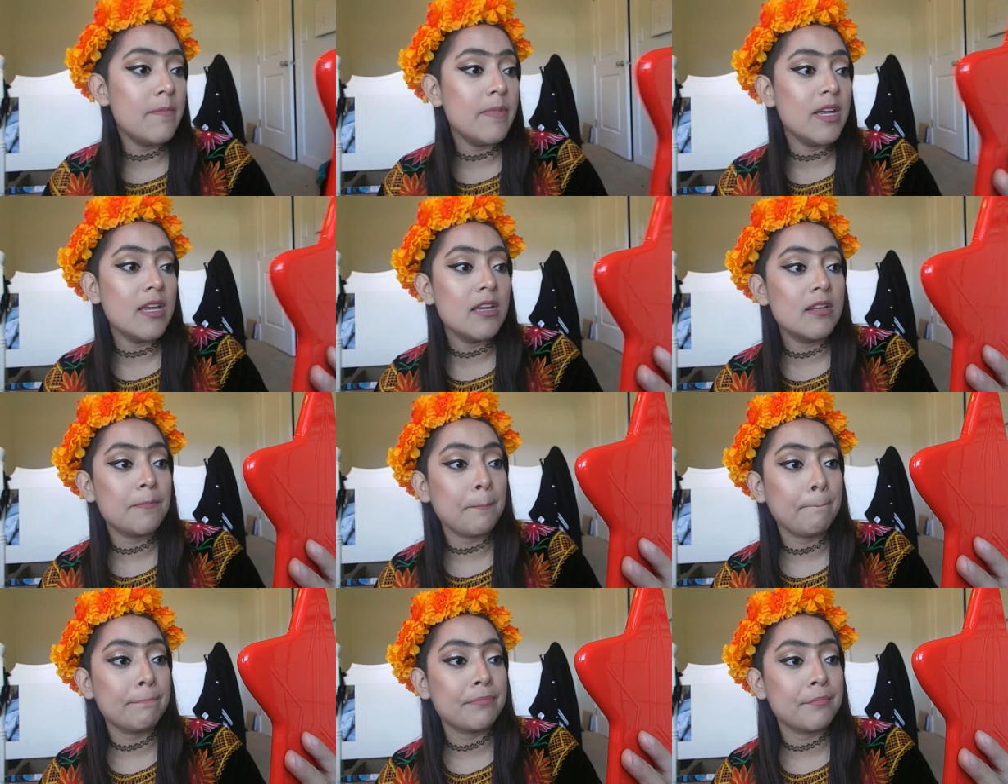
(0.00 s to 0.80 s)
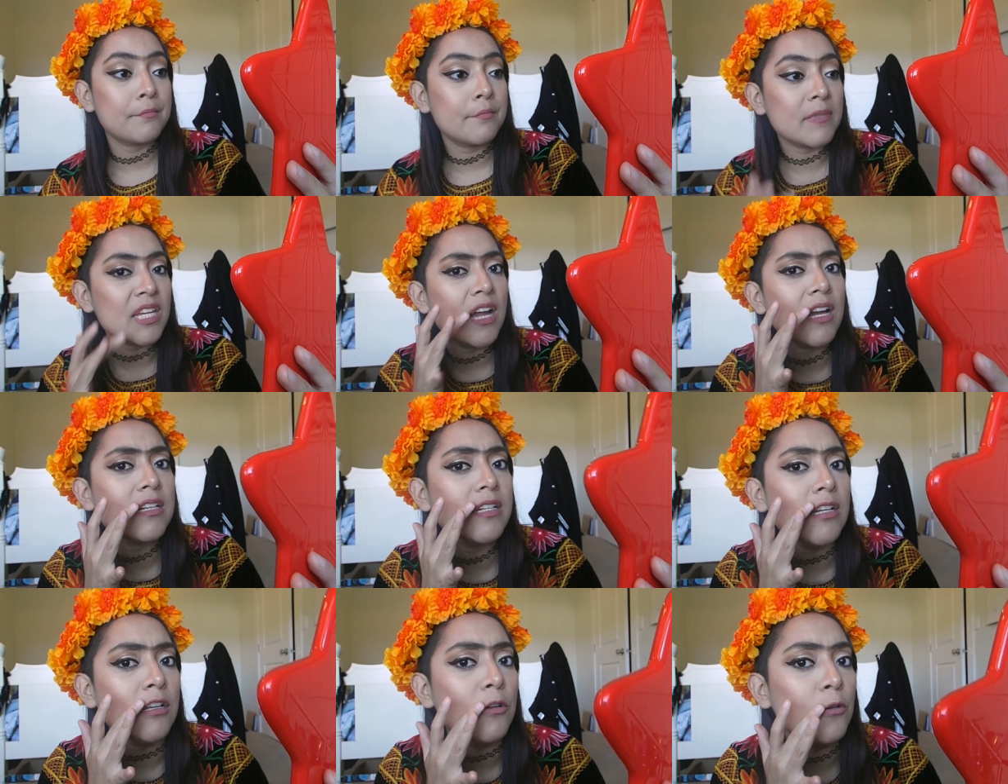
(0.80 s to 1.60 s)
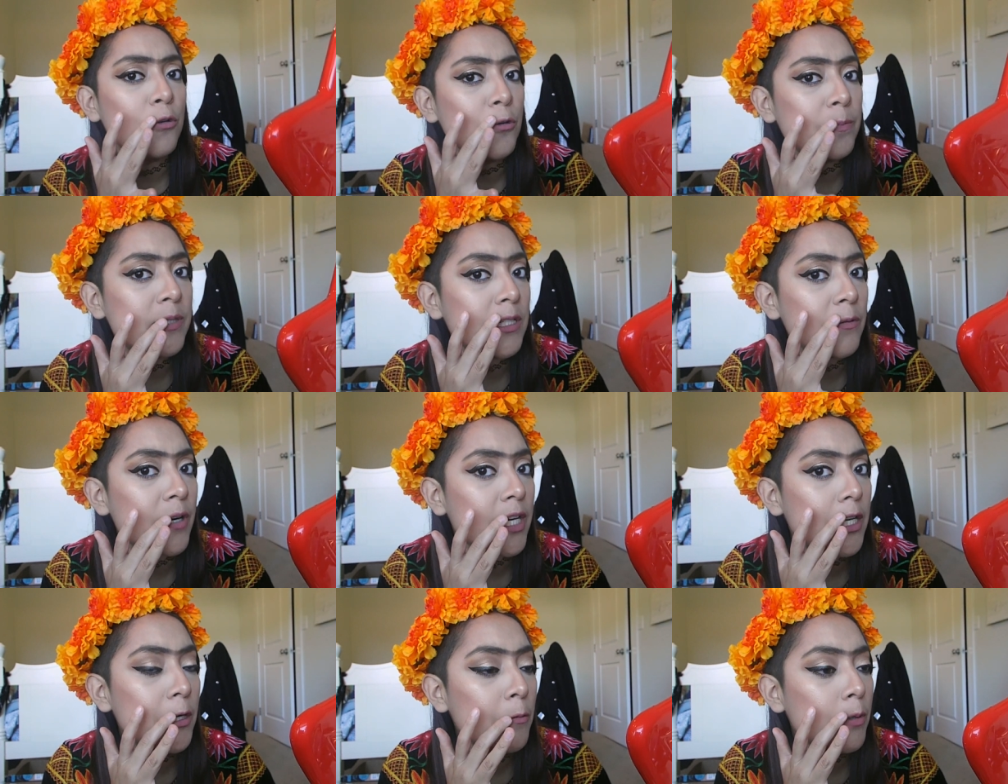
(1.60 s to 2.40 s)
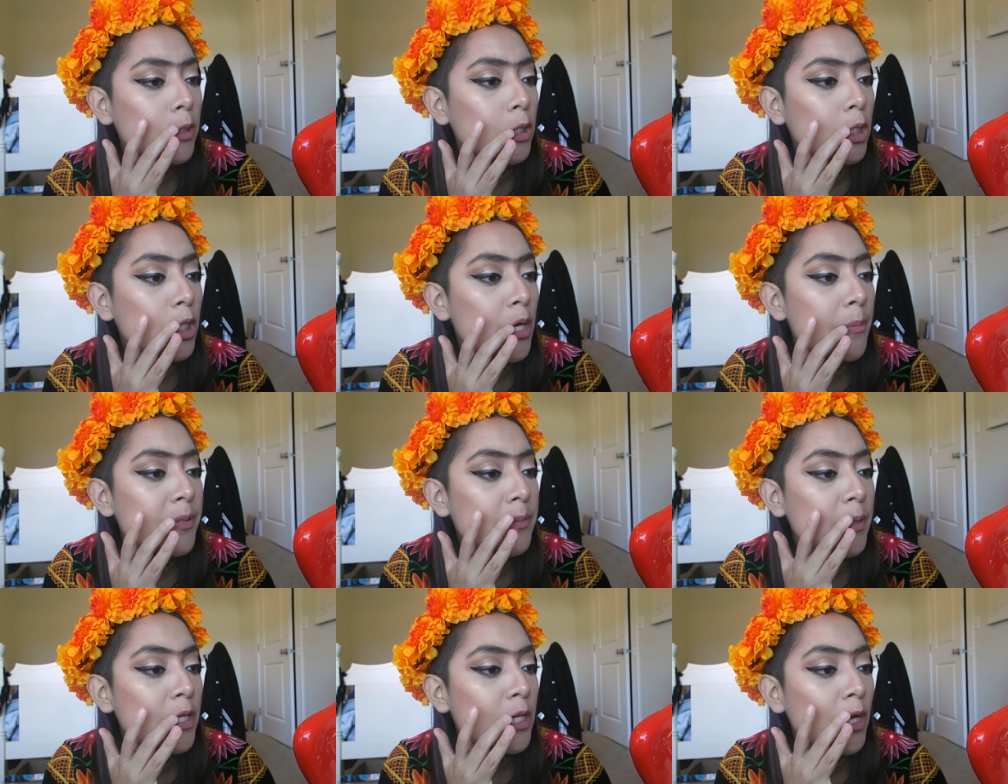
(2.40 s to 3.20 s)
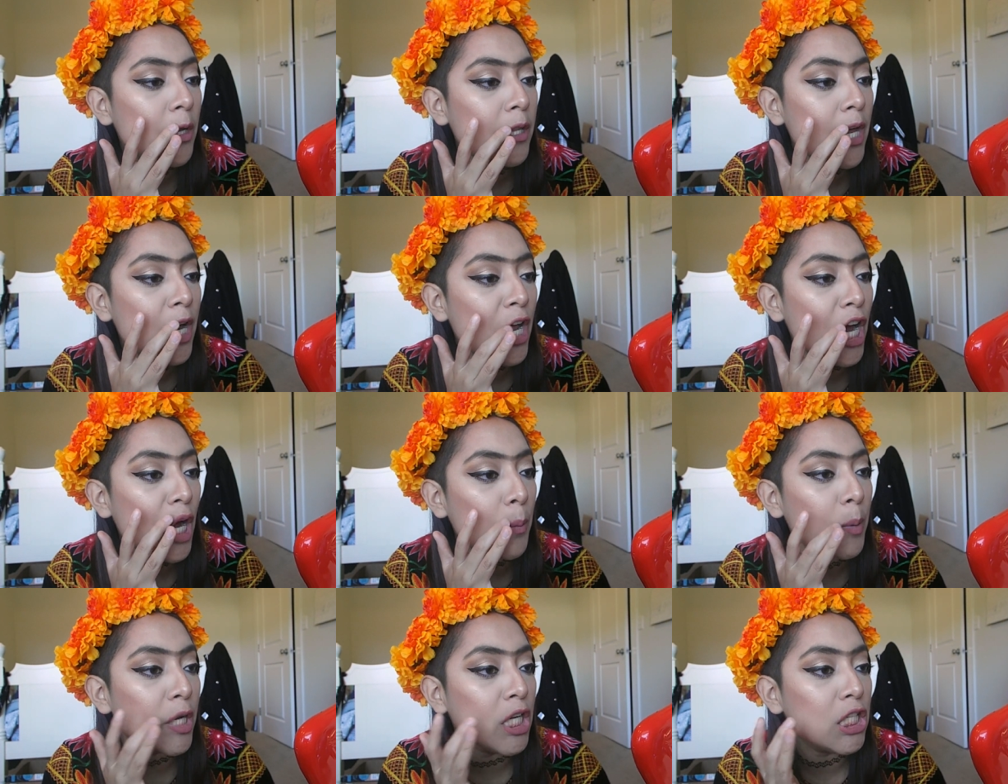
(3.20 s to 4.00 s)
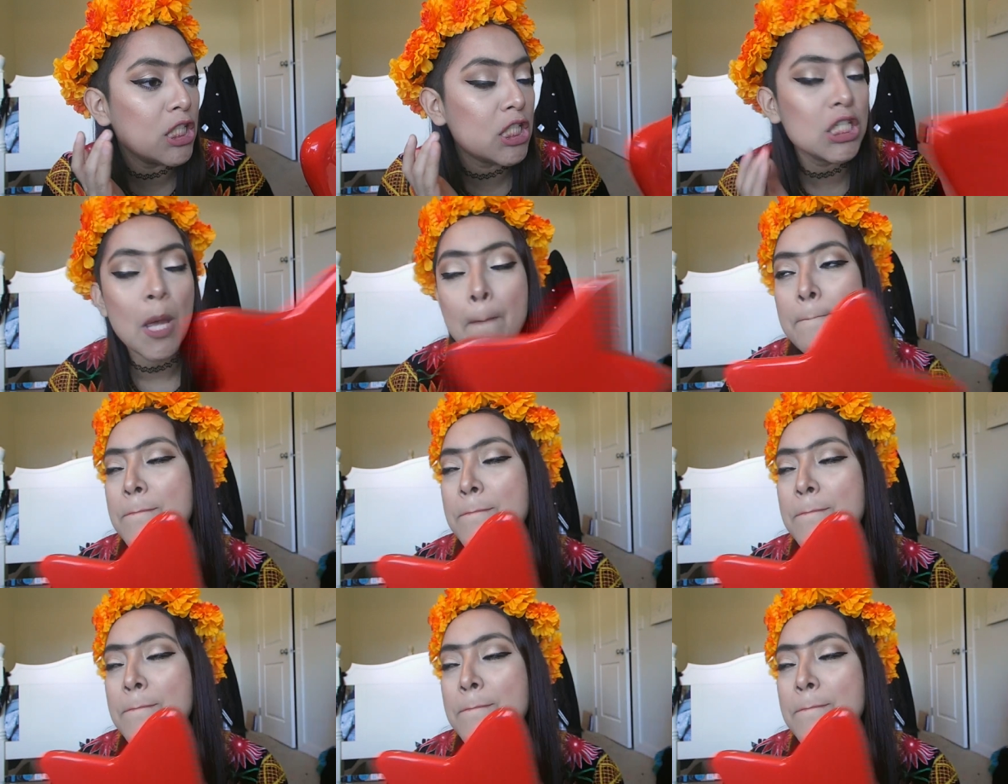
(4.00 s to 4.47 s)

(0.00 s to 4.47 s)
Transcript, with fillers: I mean, I did a little oopsie right here with the lips, but you know, that happens.